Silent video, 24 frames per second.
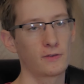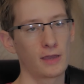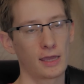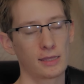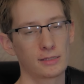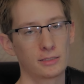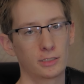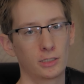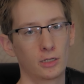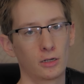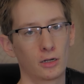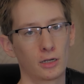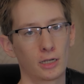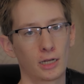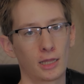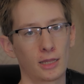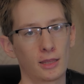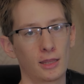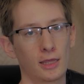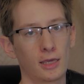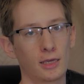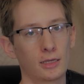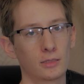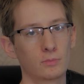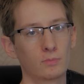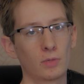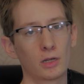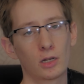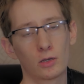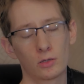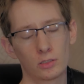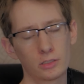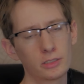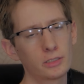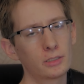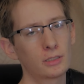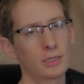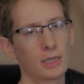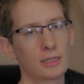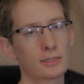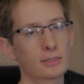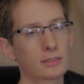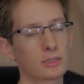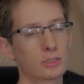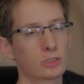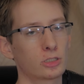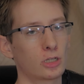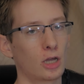fancy or anything, but it
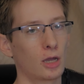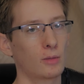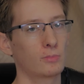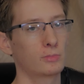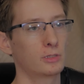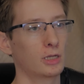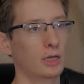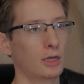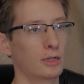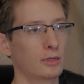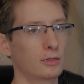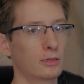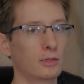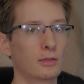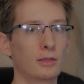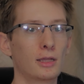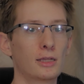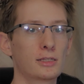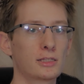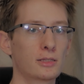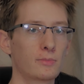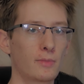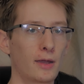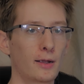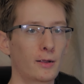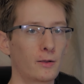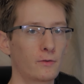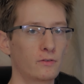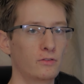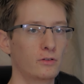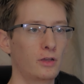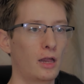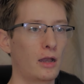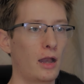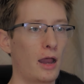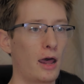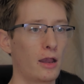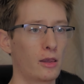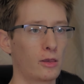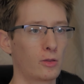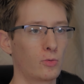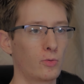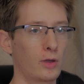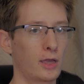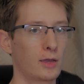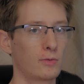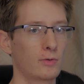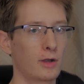gets the job done, gets the microphone out of
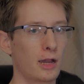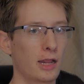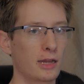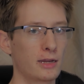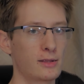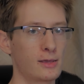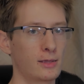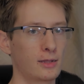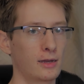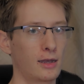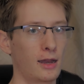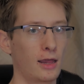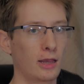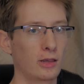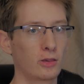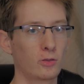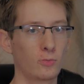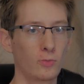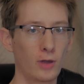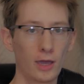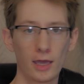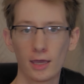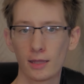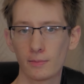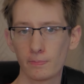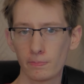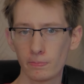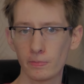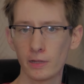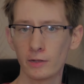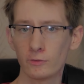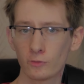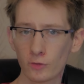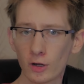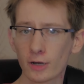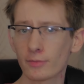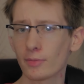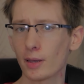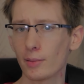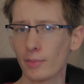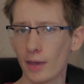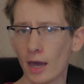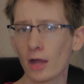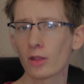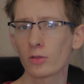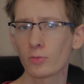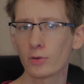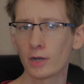the way when I need it out of the way, and in front of my
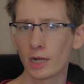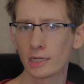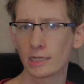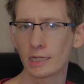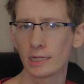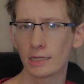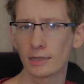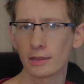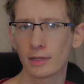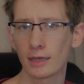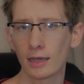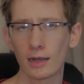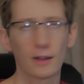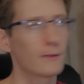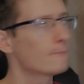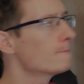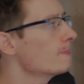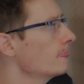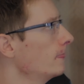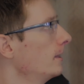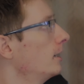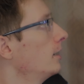mouth when I need it there.